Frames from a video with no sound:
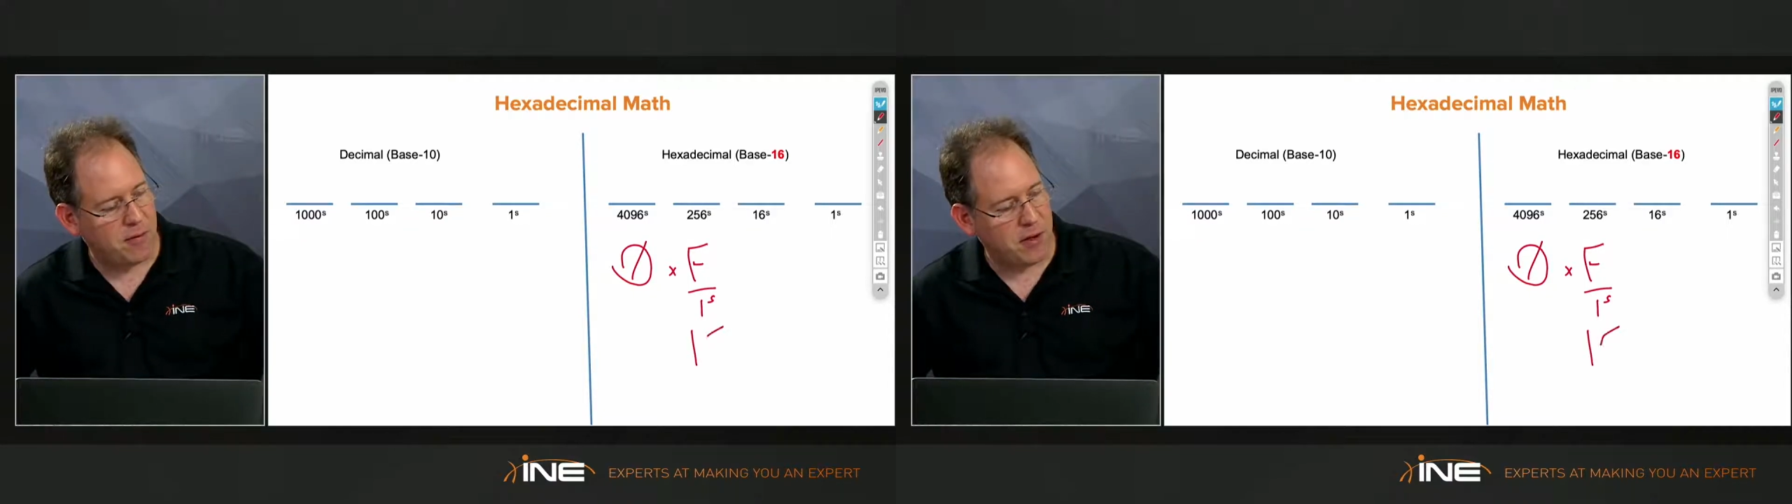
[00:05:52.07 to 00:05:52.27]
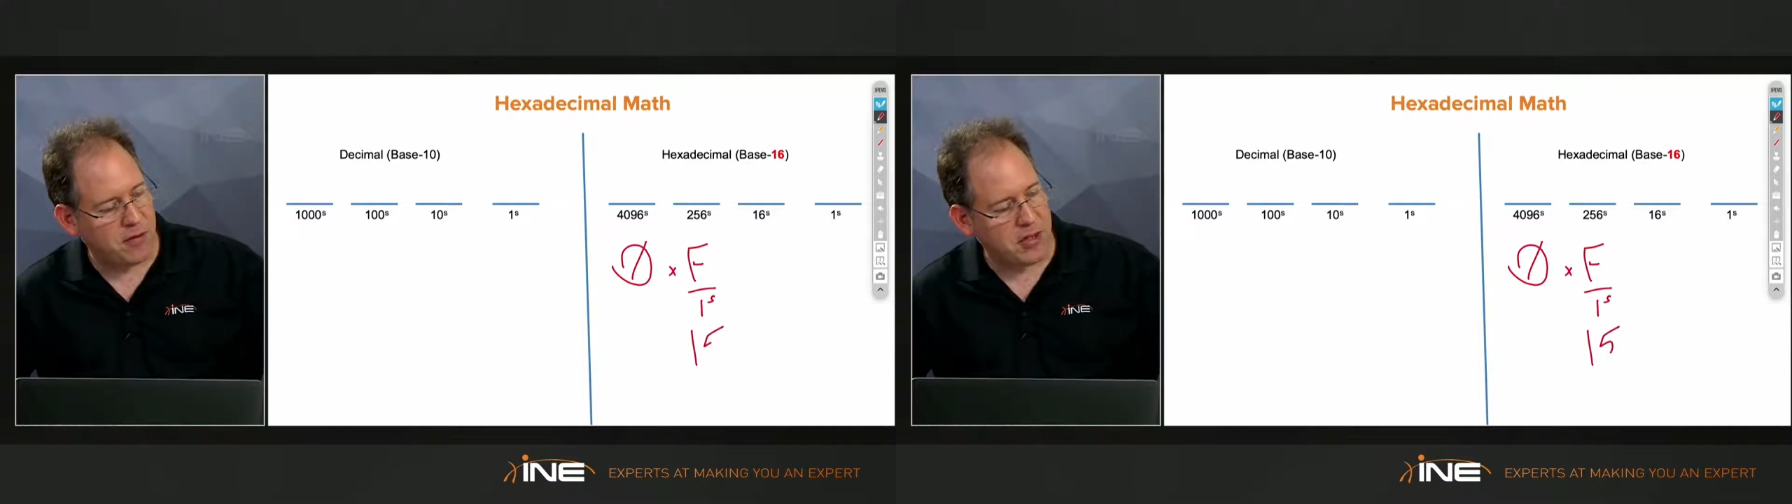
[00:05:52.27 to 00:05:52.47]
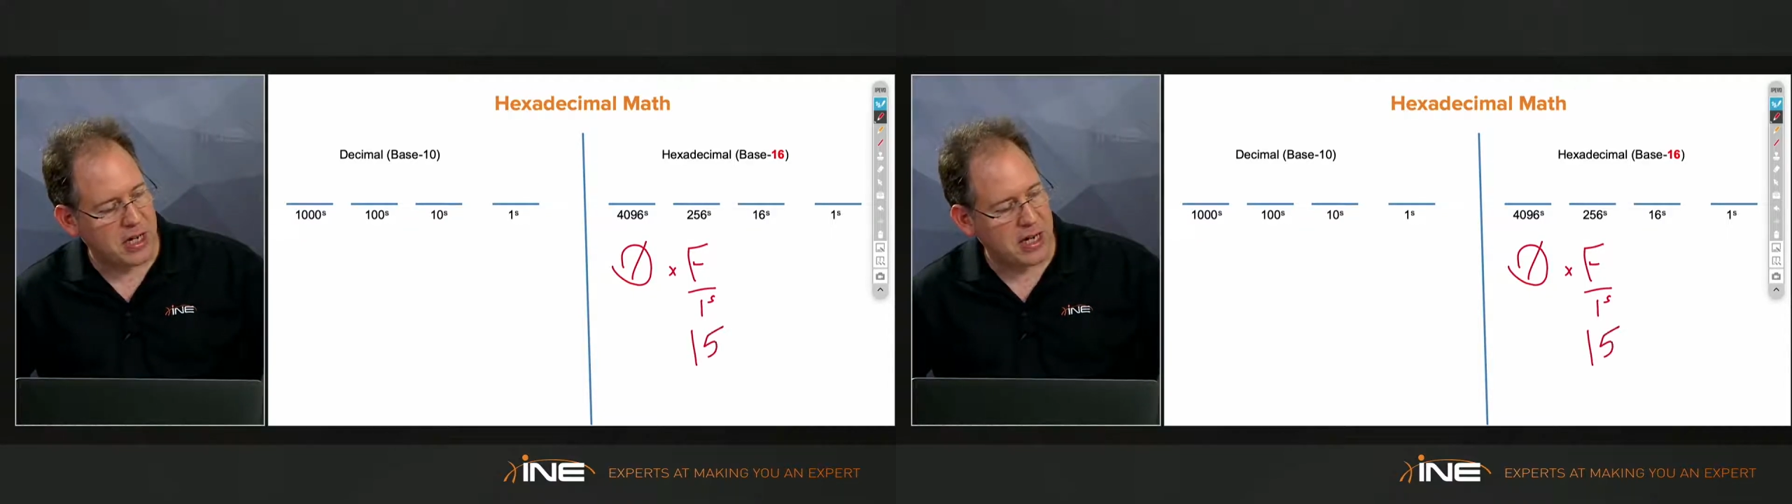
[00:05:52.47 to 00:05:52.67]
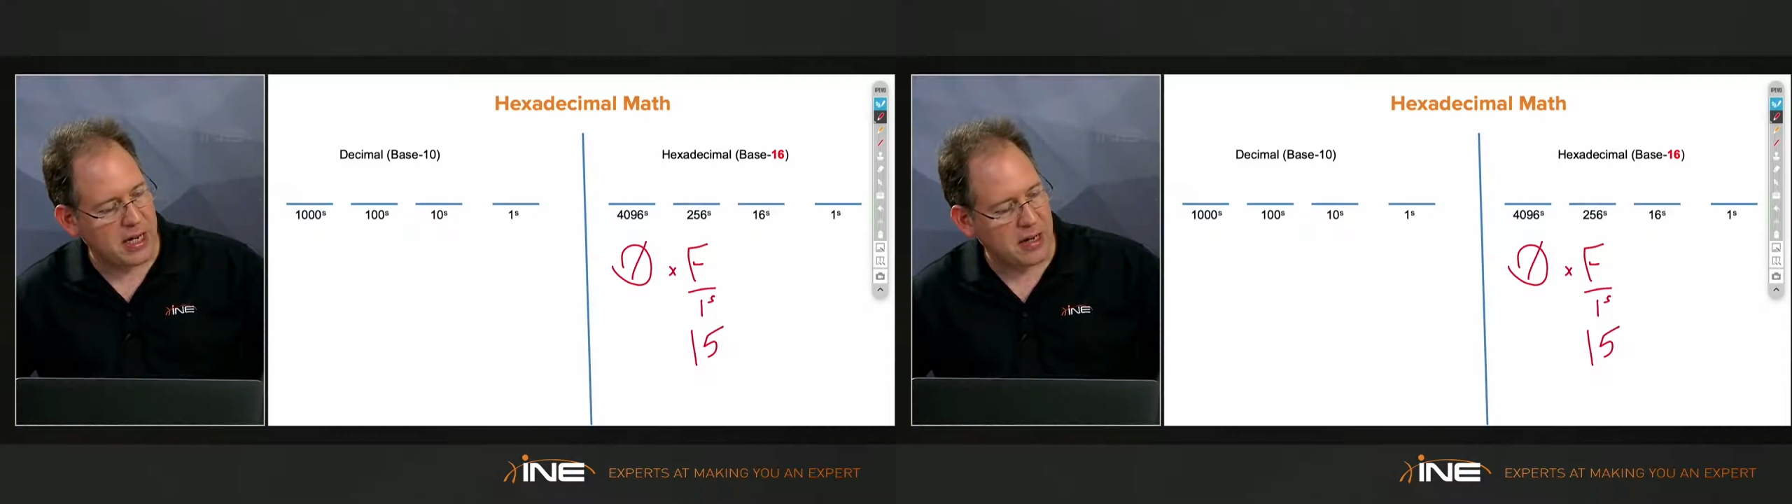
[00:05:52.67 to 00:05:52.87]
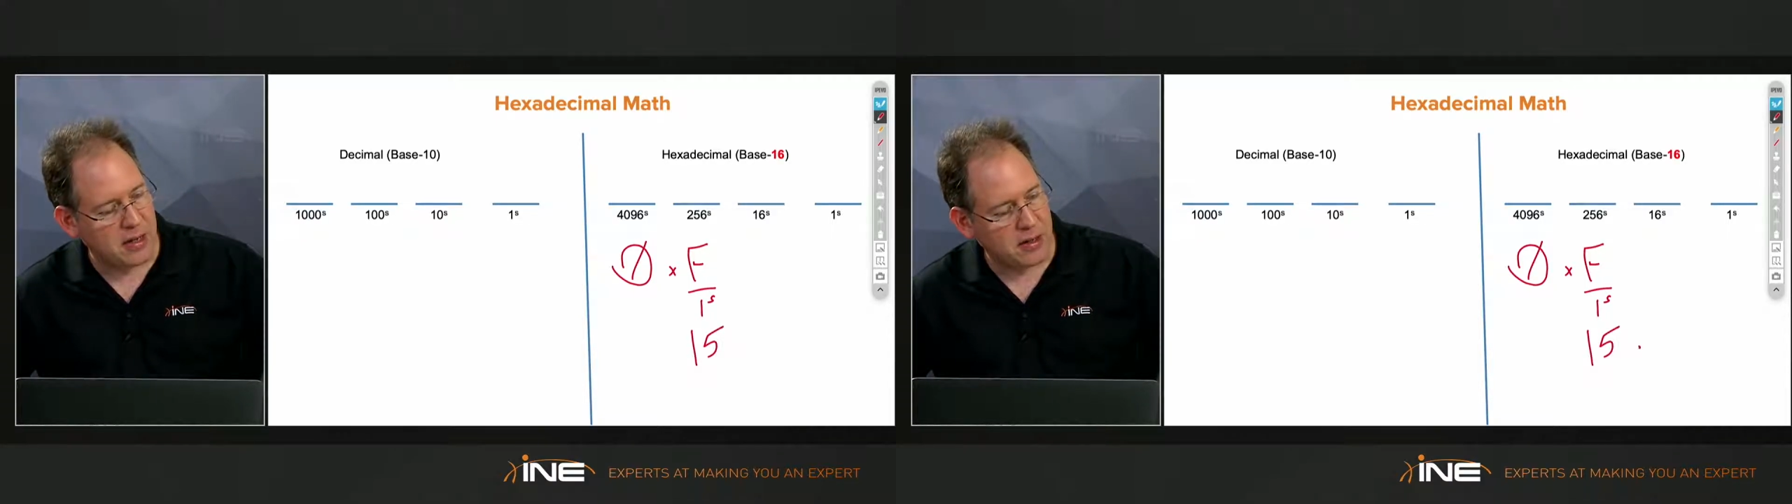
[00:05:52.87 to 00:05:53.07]

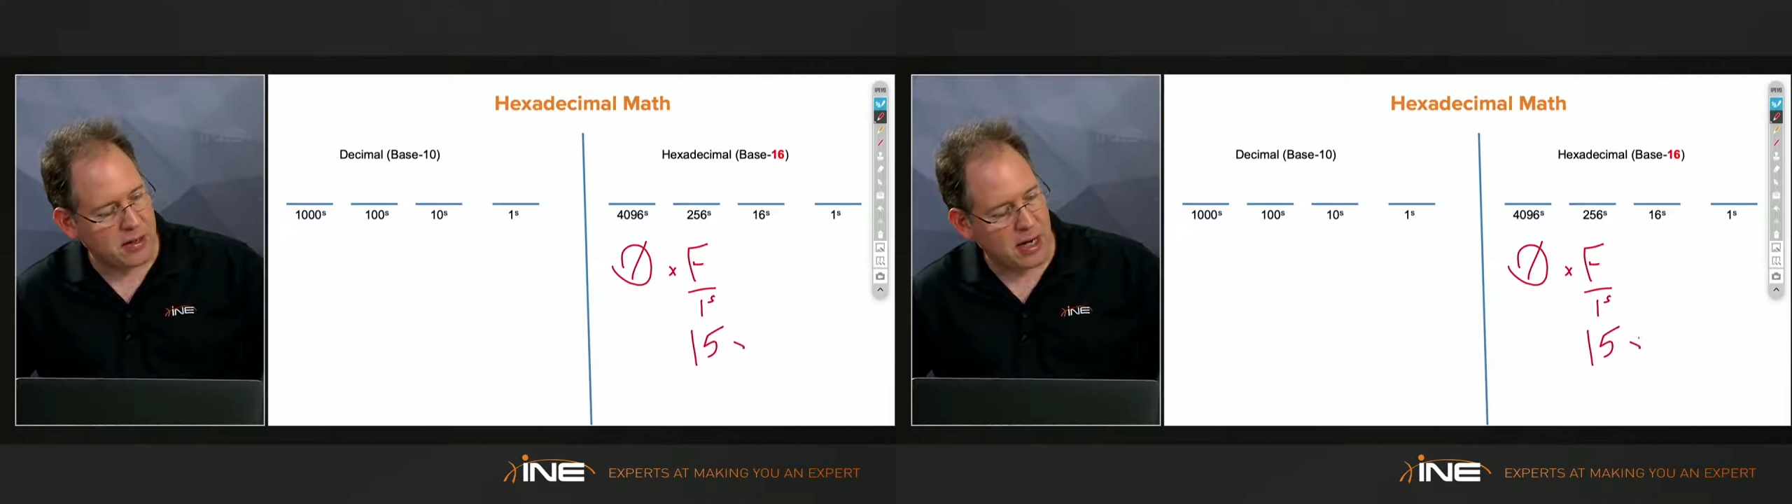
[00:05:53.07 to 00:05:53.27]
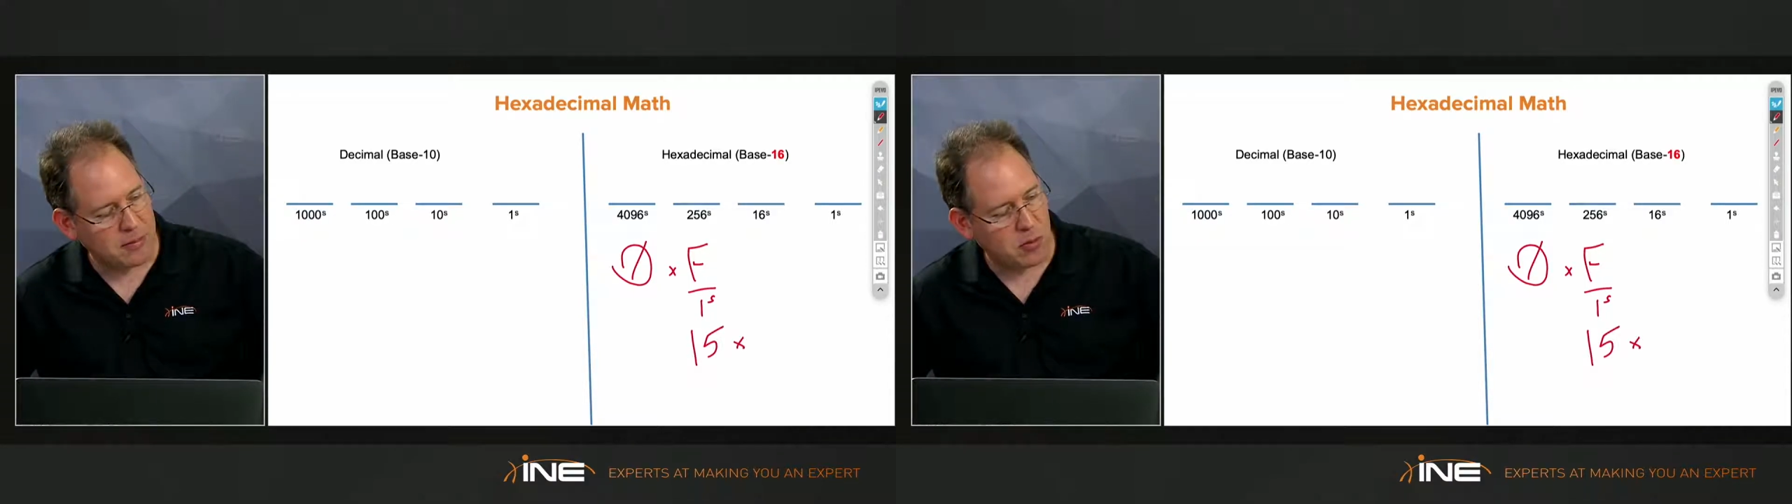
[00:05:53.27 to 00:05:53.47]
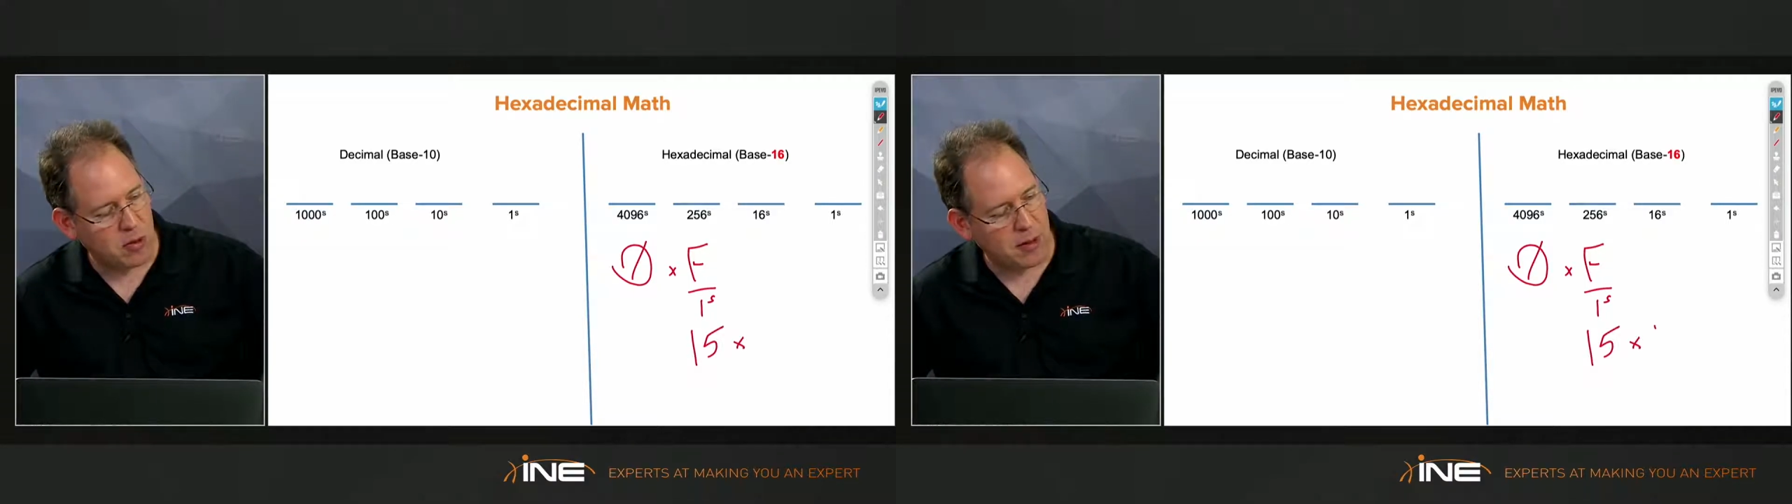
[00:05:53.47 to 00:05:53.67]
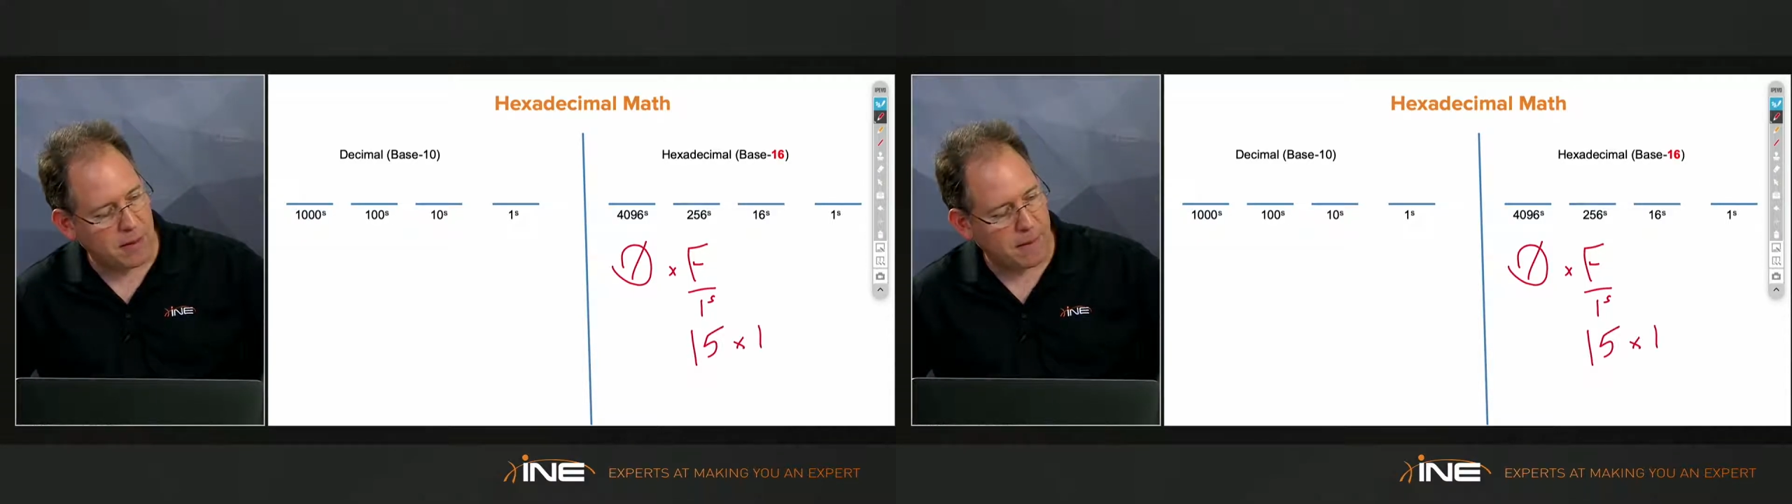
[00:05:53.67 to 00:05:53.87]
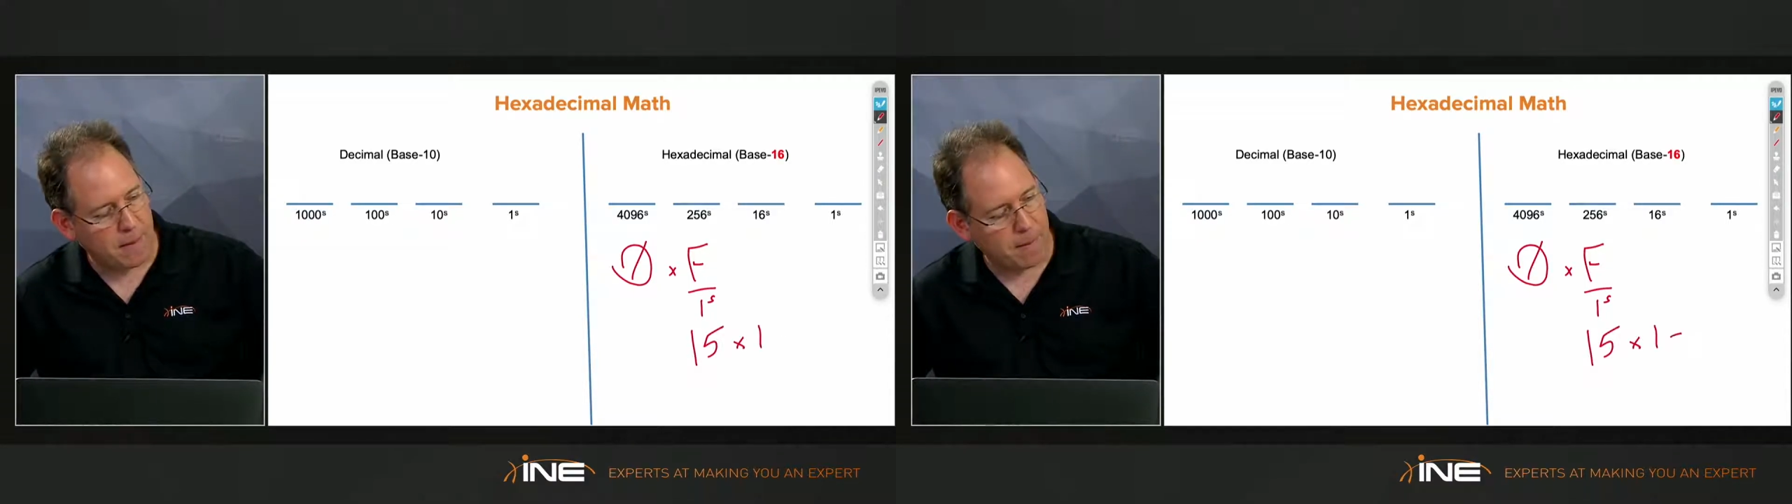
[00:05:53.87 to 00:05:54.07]
15 times
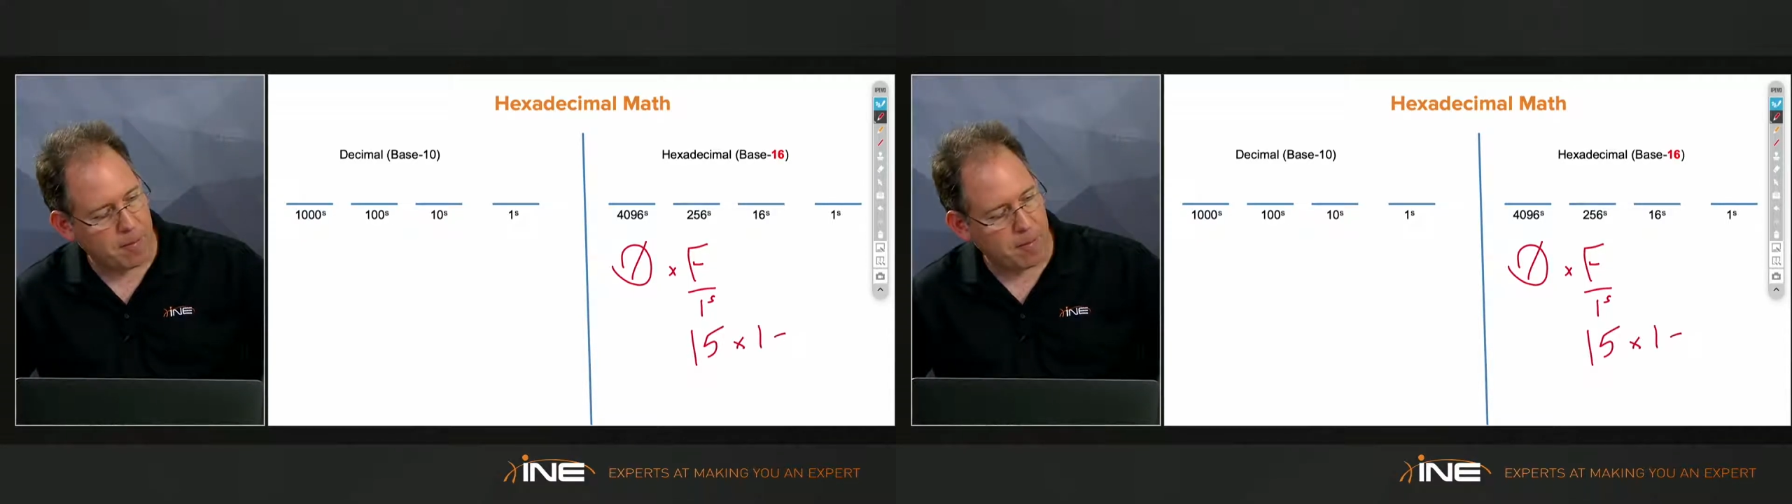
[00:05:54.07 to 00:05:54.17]
1,